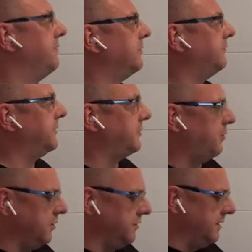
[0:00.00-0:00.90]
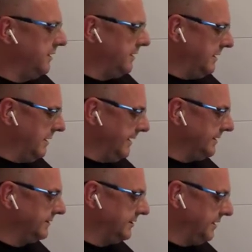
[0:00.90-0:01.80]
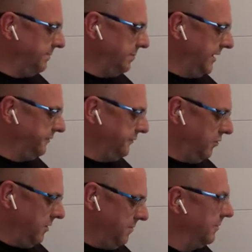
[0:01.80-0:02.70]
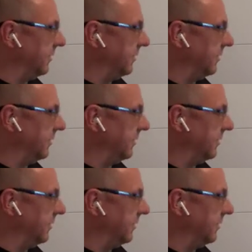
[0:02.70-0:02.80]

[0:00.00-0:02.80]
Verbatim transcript: what we call the legacy platform